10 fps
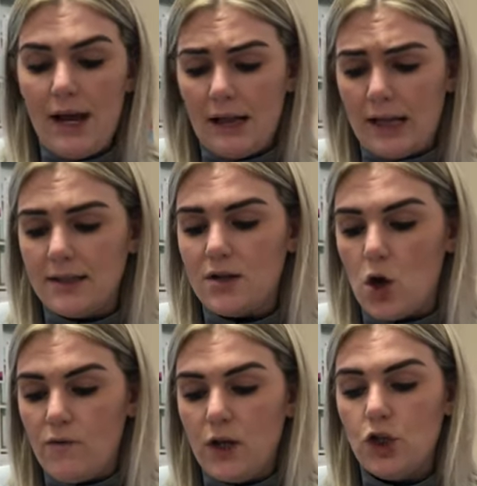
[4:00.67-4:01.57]
a glance
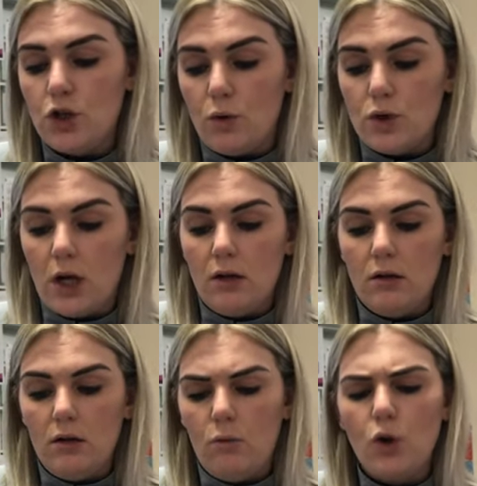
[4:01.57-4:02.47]
over his shoulder.
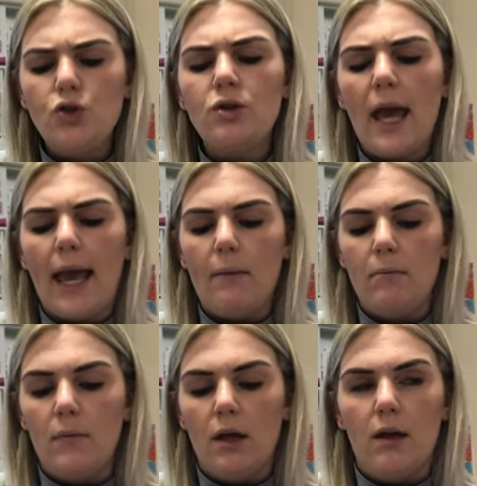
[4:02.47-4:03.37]
What's your
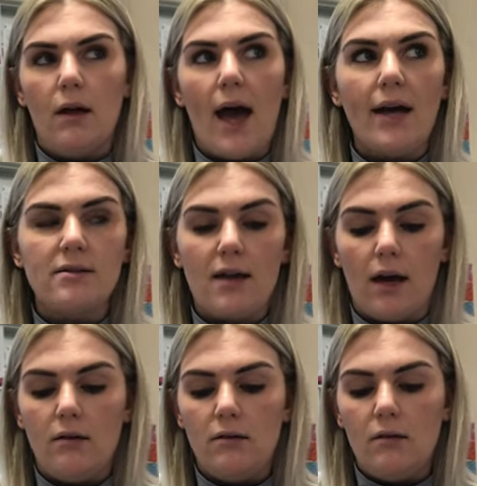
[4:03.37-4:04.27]
name?
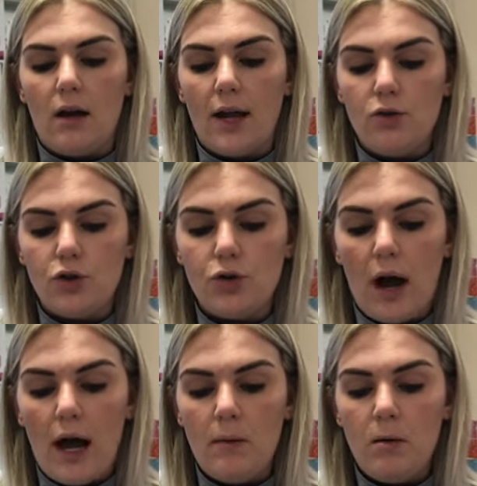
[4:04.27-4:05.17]
Eska. And your
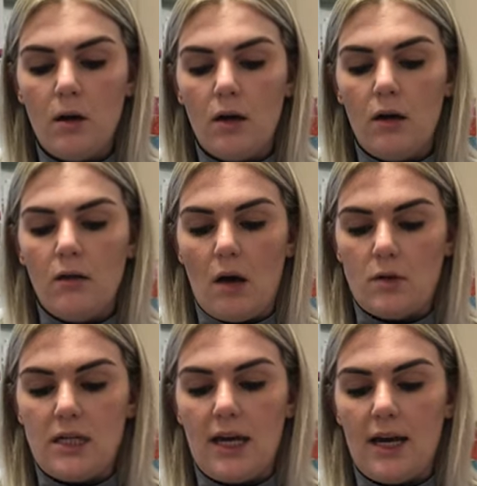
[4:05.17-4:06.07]
tribe? There
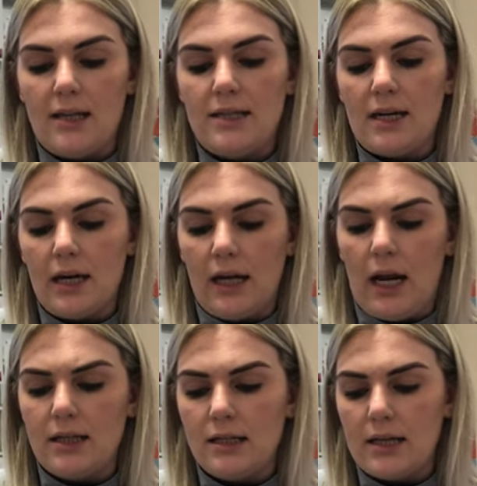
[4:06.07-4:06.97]
were tears standing
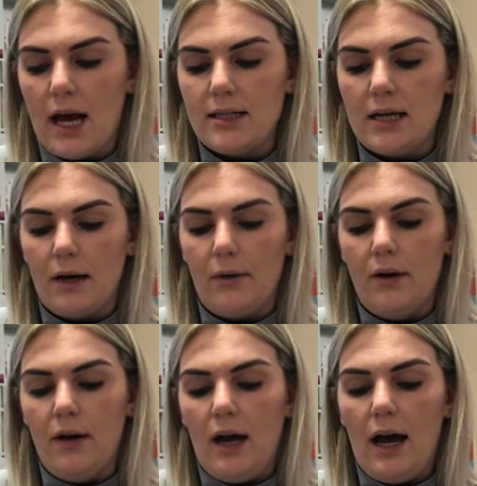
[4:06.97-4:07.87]
in Eska's eyes now.
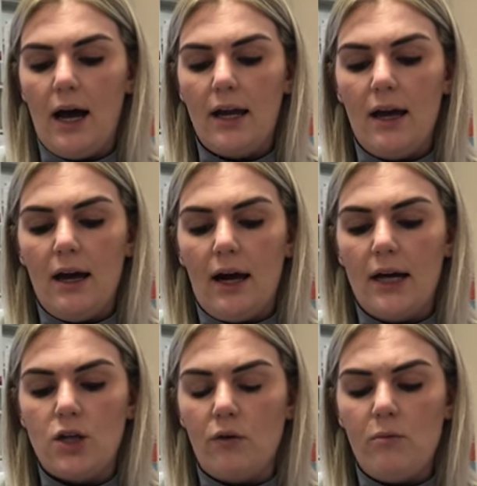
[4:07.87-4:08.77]
I,
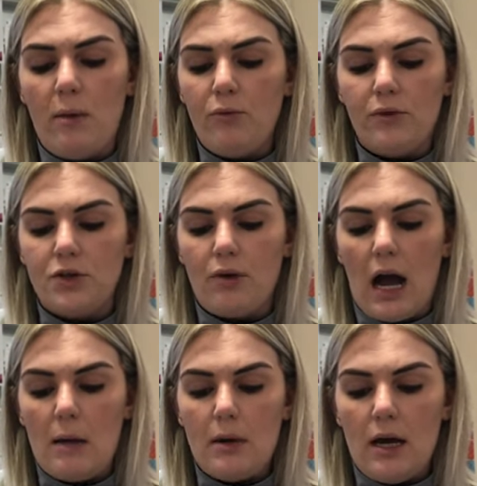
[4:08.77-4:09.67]
I don't remember a
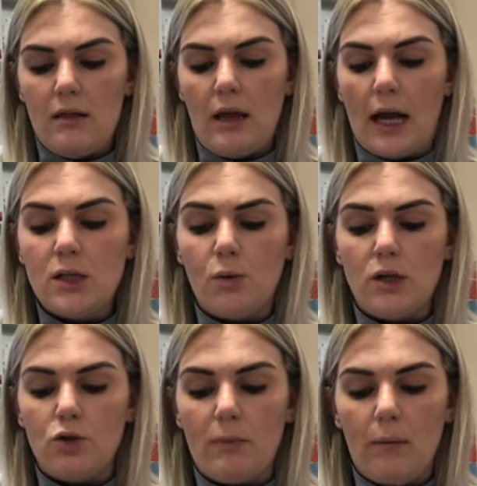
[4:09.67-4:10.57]
tribe. The Ice
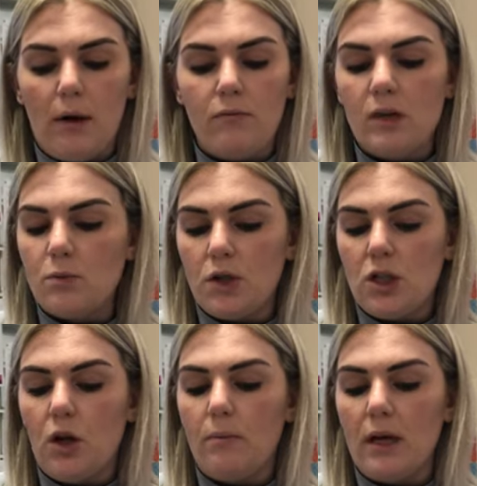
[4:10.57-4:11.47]
Queen took my memories when
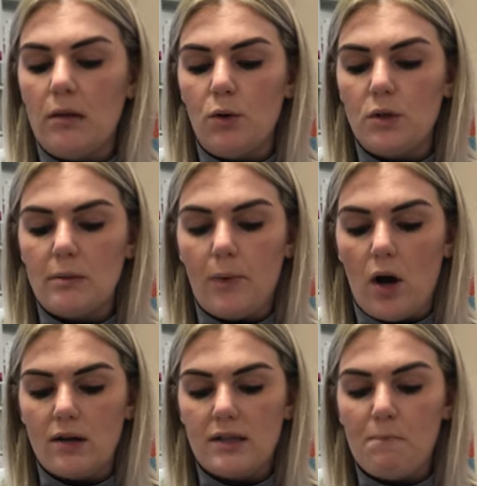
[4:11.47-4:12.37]
she locked me in the music
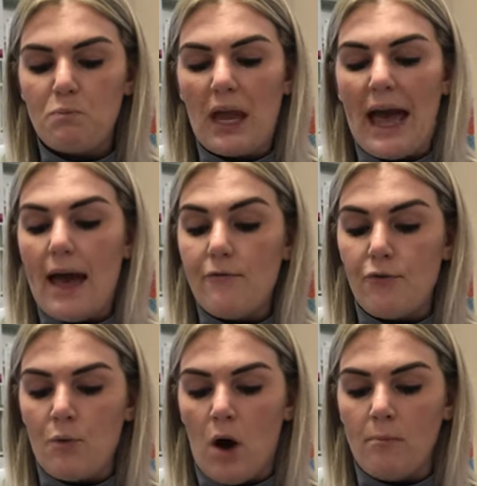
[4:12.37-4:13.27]
box.
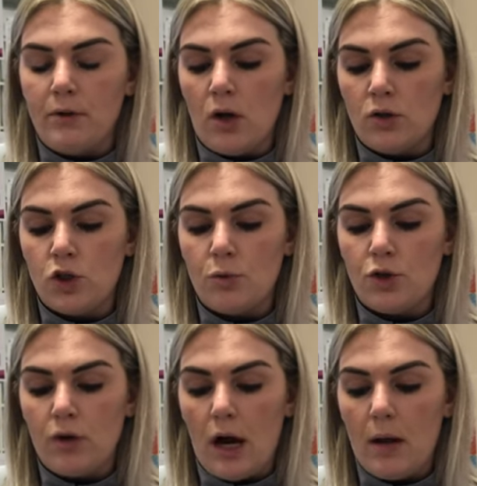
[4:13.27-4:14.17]
Everyone belongs to a
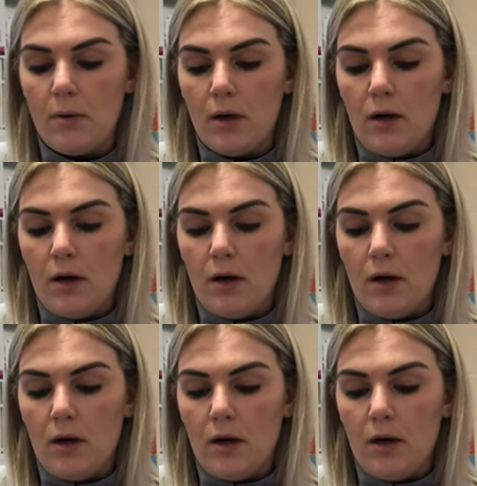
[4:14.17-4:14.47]
tribe.